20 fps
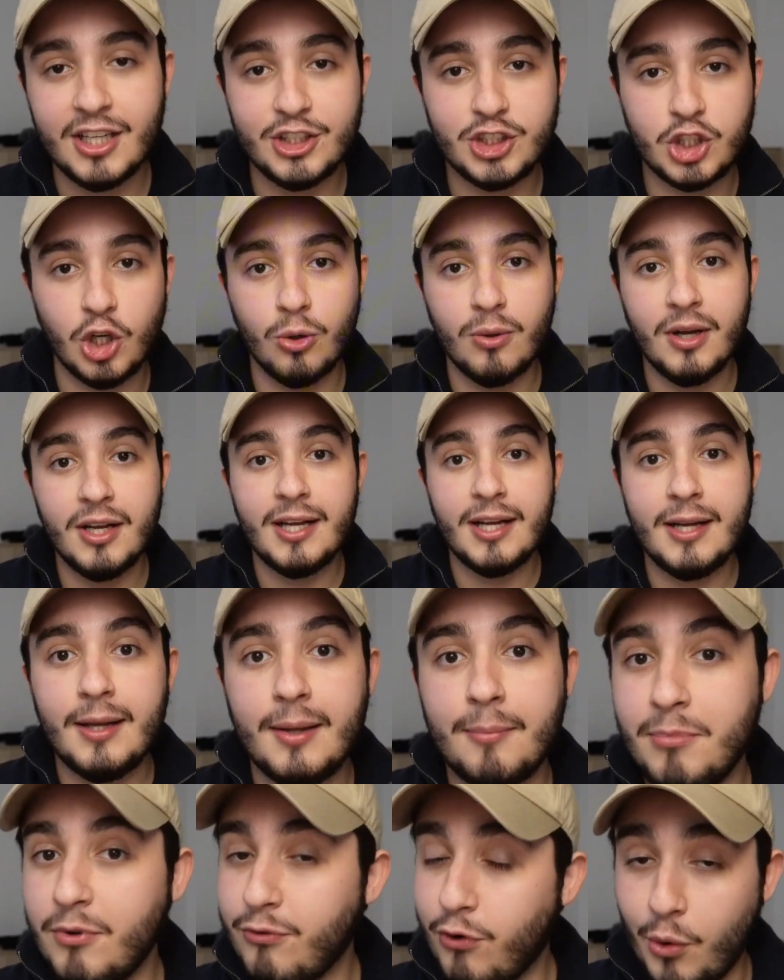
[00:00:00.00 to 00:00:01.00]
So
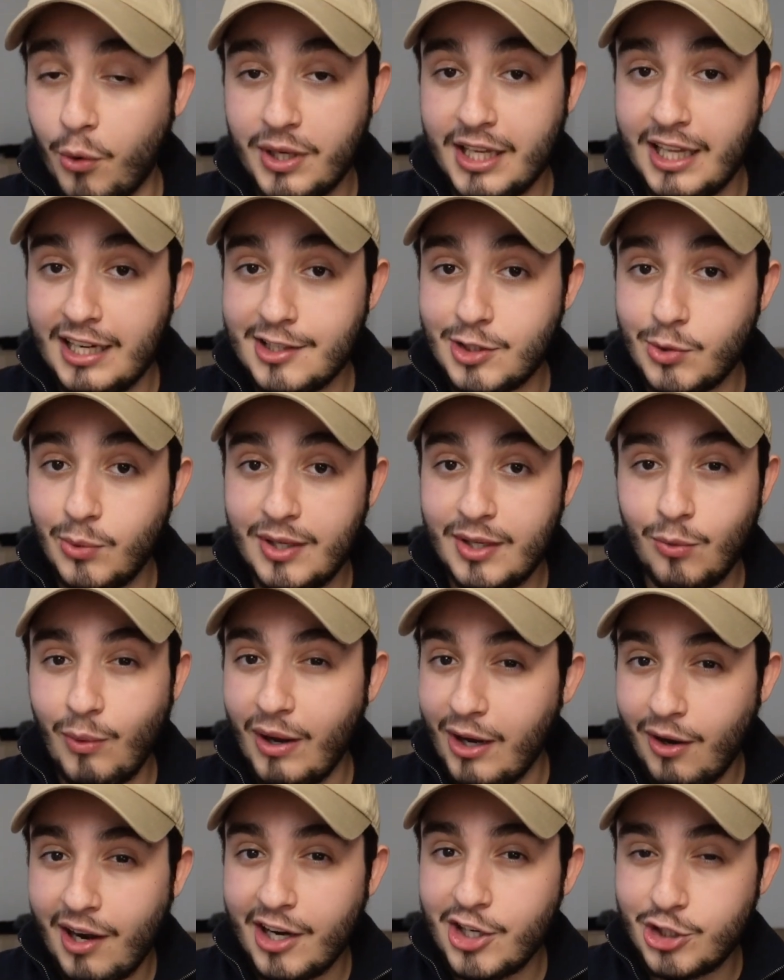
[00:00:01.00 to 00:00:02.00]
before we get into it,
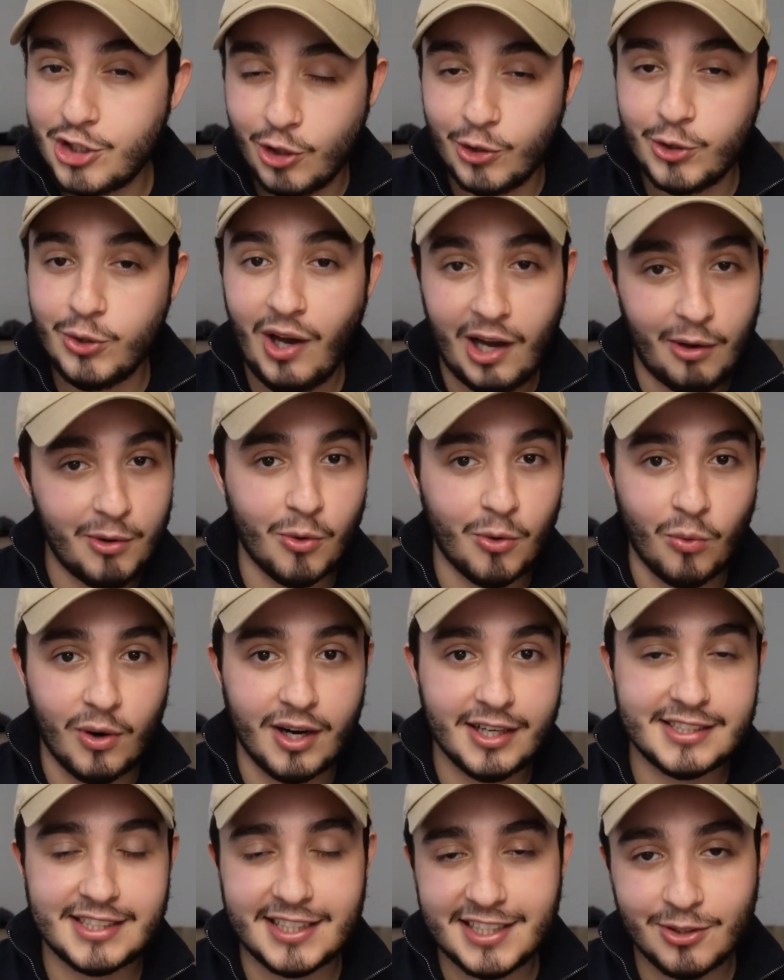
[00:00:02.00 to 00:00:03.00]
why don't I show you how it
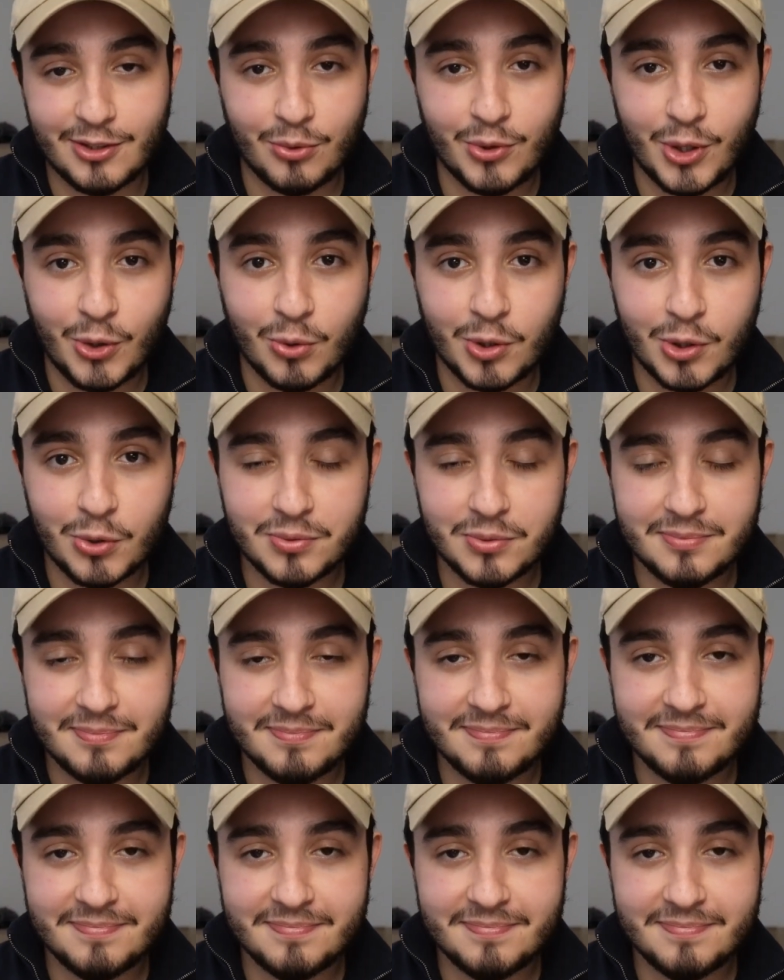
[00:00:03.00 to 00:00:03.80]
works in the real world?